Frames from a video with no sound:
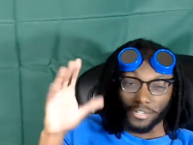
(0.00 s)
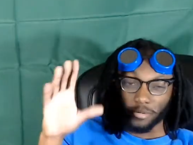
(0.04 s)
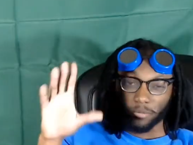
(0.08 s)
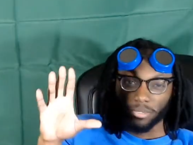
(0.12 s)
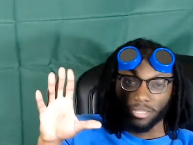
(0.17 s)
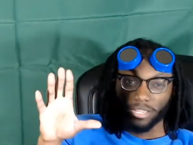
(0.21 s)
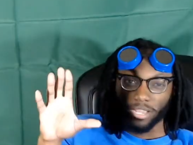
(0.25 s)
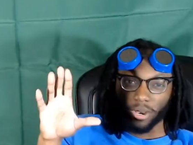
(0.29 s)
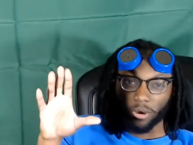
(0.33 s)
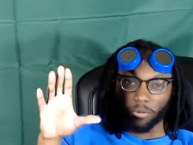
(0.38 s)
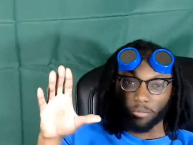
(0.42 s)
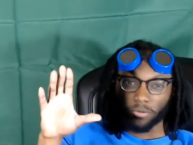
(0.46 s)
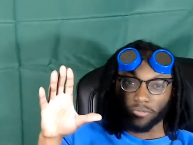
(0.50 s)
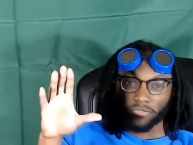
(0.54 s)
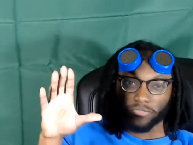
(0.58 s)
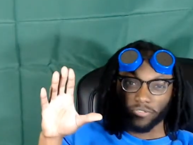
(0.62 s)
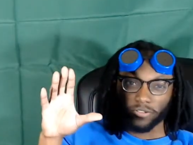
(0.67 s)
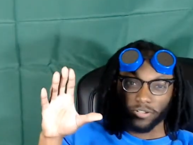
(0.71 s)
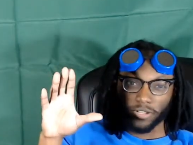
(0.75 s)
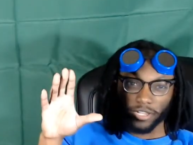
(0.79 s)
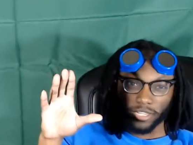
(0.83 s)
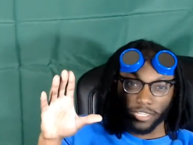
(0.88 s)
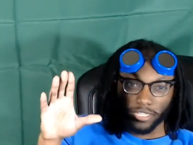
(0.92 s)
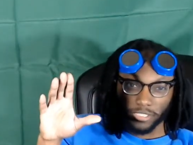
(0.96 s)
hear me out
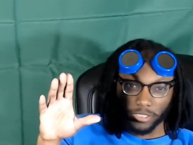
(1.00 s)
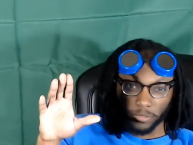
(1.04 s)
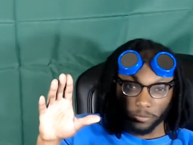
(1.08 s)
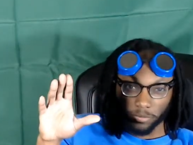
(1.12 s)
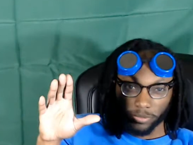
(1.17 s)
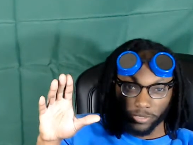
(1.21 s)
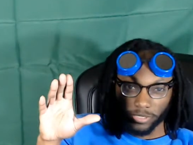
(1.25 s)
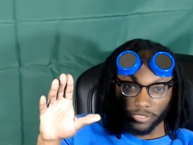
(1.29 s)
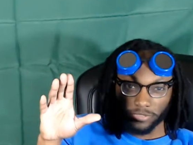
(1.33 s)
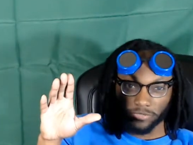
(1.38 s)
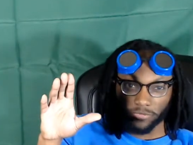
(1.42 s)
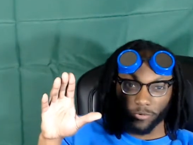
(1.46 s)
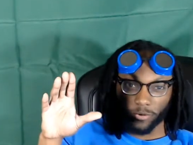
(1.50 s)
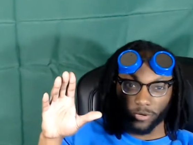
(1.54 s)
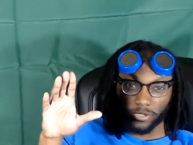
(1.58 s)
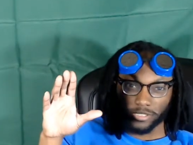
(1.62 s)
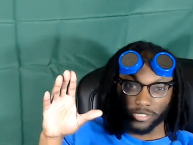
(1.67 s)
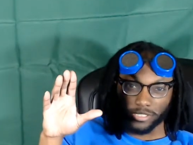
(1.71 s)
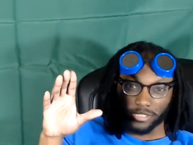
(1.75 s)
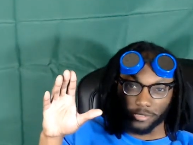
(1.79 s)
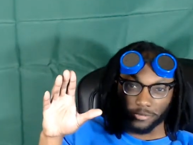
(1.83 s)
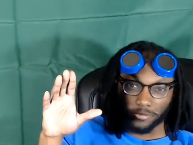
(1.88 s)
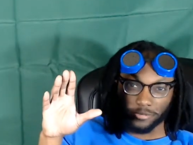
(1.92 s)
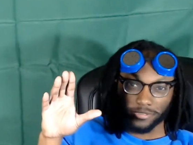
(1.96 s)
before y'all get your pitchforks
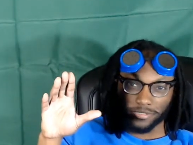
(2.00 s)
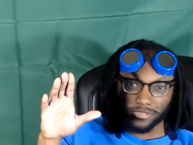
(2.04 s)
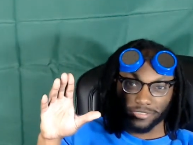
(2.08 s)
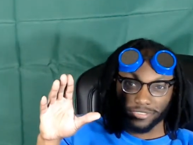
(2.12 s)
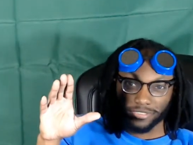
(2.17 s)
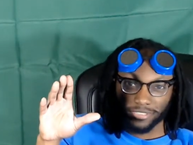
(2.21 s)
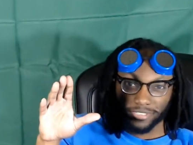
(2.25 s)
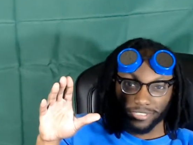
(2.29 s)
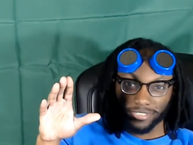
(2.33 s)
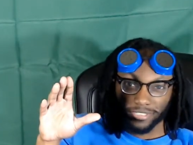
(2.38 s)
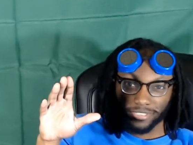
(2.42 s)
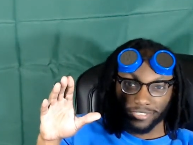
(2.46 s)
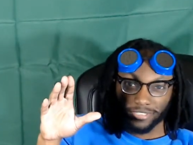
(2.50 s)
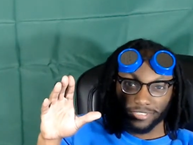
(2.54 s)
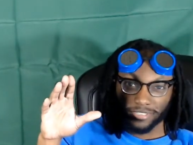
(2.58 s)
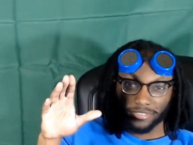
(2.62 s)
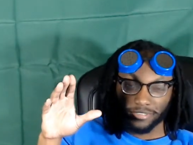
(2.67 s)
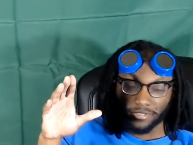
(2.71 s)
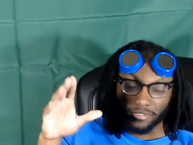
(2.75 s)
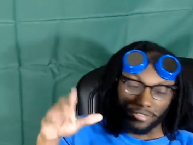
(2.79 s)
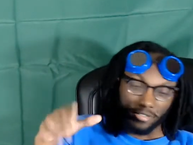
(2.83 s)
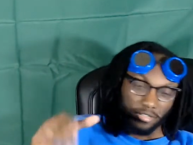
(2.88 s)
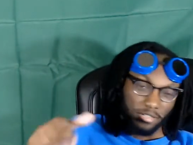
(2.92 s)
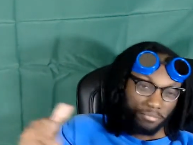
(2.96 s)
out.
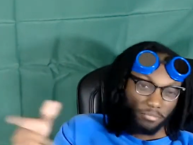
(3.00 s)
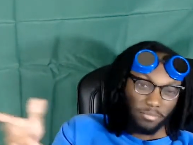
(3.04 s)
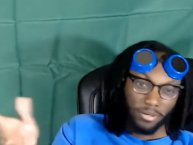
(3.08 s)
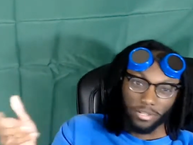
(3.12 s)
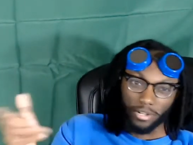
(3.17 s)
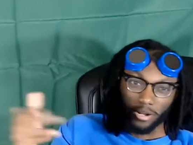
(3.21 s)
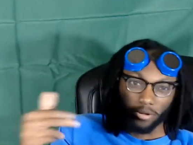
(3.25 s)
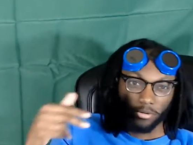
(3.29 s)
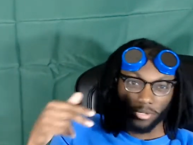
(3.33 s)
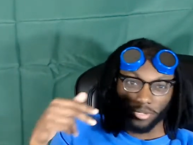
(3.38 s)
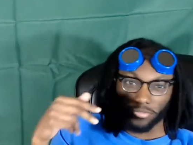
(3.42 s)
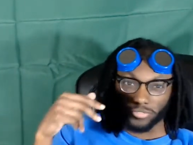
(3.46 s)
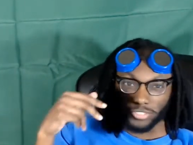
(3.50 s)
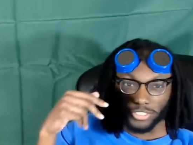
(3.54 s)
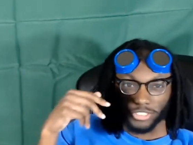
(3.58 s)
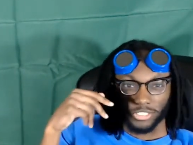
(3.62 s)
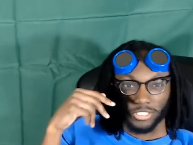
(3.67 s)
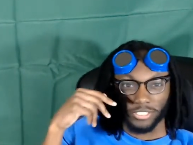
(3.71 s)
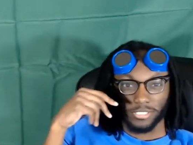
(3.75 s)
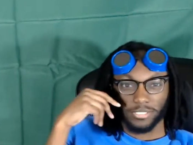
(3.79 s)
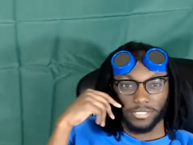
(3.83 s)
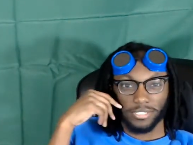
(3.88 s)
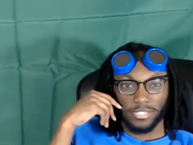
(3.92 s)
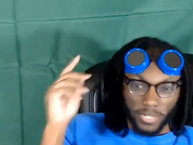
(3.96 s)
I'll get them out. I don't give a
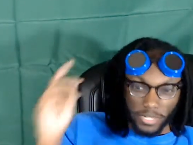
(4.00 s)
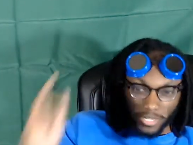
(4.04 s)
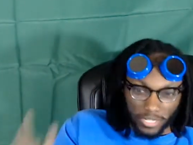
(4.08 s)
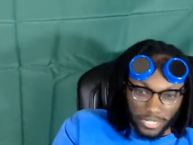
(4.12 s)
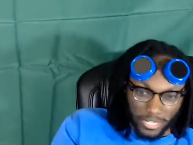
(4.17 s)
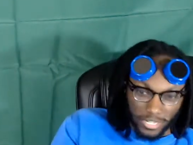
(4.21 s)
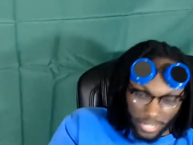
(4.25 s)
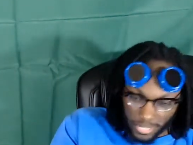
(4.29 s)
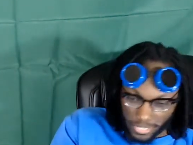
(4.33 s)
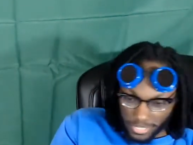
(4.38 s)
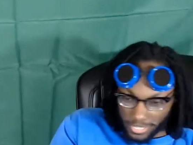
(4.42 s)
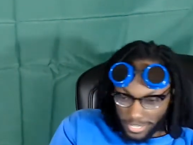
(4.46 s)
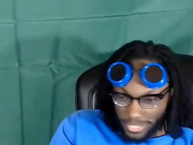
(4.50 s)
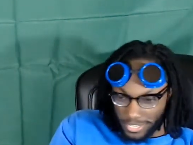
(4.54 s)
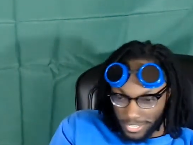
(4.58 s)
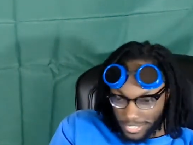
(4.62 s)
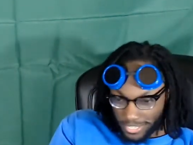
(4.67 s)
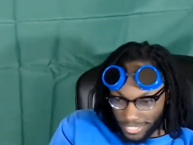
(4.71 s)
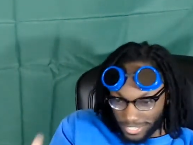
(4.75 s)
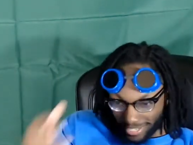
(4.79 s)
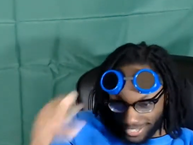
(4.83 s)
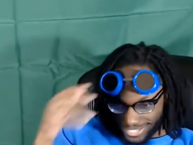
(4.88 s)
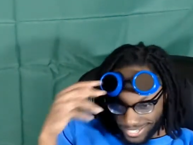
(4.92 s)
shit. Akane.